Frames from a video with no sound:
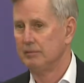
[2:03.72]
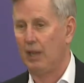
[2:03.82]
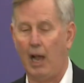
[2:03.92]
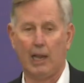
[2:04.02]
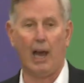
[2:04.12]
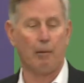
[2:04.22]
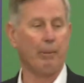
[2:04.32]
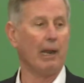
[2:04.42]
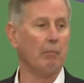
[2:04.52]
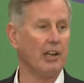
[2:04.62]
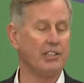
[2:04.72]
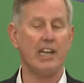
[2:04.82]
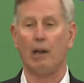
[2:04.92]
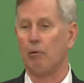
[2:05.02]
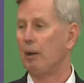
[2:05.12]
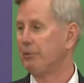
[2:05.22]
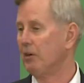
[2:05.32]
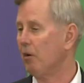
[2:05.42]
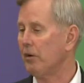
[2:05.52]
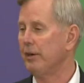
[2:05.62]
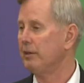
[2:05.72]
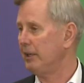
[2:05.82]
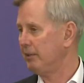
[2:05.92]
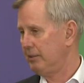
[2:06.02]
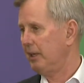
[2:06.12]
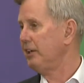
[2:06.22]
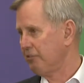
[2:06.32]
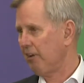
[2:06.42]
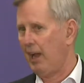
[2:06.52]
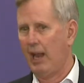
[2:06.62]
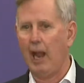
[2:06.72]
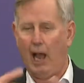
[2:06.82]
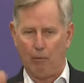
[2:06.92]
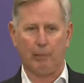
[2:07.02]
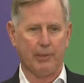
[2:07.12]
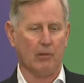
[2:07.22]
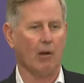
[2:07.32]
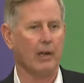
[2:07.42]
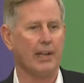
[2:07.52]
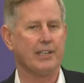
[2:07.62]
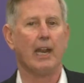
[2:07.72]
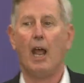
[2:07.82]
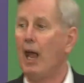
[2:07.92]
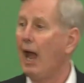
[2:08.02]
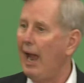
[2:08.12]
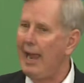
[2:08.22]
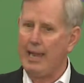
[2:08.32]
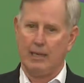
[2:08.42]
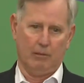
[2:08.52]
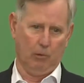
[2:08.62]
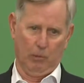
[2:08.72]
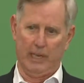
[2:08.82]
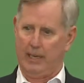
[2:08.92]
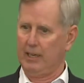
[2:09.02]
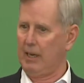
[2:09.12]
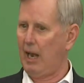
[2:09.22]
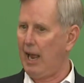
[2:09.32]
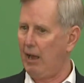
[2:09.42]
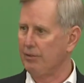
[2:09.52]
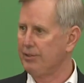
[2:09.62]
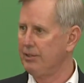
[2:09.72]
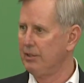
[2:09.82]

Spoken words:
I got up out of my seat. I went up to Gordon. He's flying. I went up to Gordon. I said, "Hey, we're getting in the clouds.